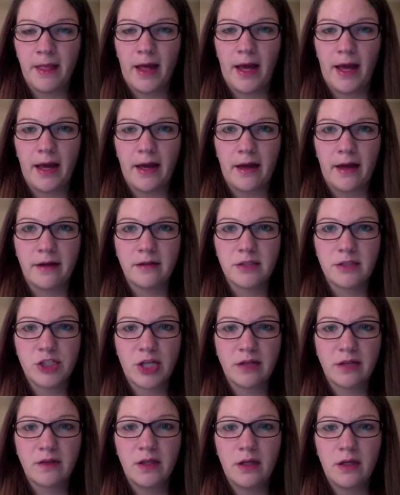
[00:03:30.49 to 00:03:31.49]
and
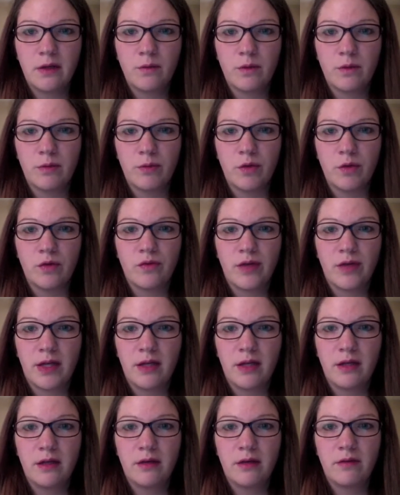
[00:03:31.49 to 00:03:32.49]
gently remove
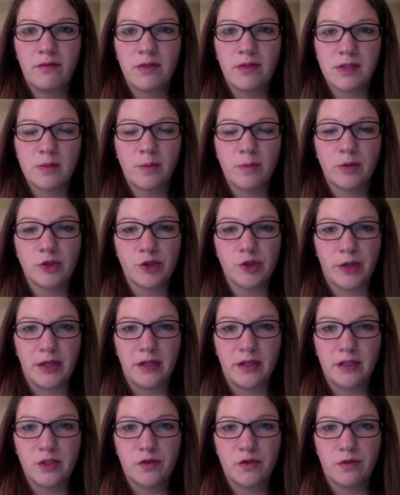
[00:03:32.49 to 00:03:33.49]
any visible
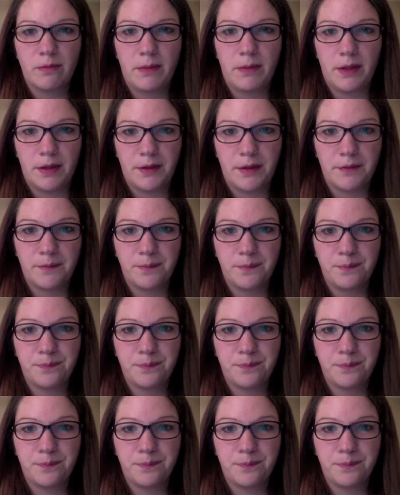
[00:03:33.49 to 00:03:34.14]
drainage from the ear.